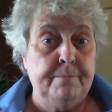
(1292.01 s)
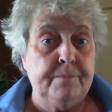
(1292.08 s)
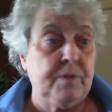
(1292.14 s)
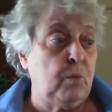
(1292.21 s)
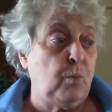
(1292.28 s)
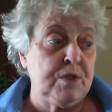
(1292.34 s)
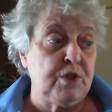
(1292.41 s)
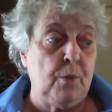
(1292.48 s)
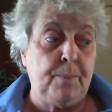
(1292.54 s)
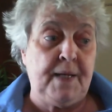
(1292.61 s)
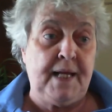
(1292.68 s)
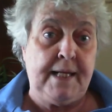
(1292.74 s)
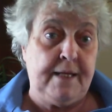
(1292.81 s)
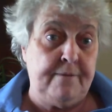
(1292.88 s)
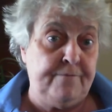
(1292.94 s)
There was no
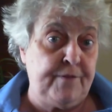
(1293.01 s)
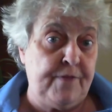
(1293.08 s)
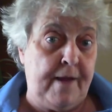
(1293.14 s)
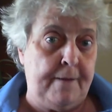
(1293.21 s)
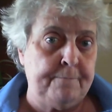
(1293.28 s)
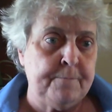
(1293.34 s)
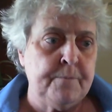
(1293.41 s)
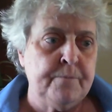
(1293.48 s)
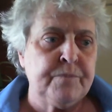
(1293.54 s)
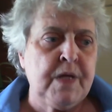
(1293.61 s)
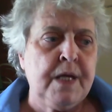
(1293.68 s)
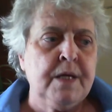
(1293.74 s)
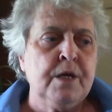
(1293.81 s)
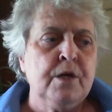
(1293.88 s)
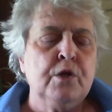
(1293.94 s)
plan for that.
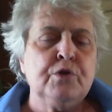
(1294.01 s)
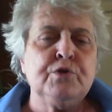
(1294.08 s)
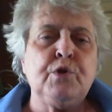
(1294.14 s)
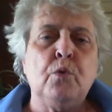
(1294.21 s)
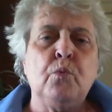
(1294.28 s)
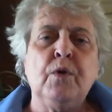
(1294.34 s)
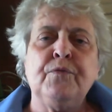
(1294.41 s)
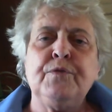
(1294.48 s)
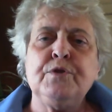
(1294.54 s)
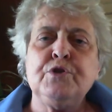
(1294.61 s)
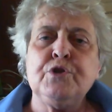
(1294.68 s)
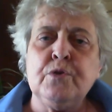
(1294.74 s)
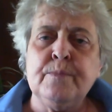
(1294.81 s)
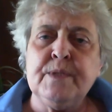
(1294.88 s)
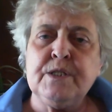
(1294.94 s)
So what the
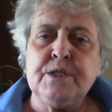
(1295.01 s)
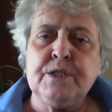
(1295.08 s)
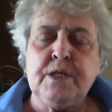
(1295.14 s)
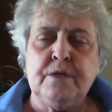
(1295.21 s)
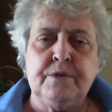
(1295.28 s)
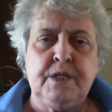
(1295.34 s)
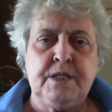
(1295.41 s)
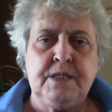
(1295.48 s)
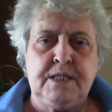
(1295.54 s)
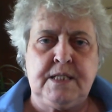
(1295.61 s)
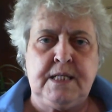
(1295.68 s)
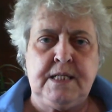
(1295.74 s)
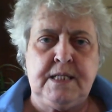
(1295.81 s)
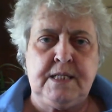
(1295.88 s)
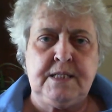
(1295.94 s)
Germans don't
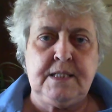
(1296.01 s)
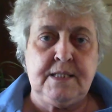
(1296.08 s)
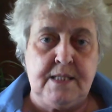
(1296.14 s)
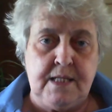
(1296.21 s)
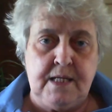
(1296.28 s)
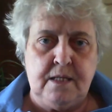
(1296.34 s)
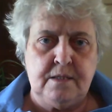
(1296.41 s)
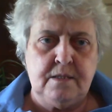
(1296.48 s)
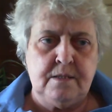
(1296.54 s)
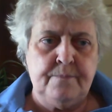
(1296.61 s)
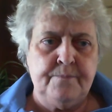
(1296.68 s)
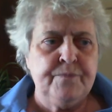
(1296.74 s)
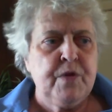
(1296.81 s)
understand is this.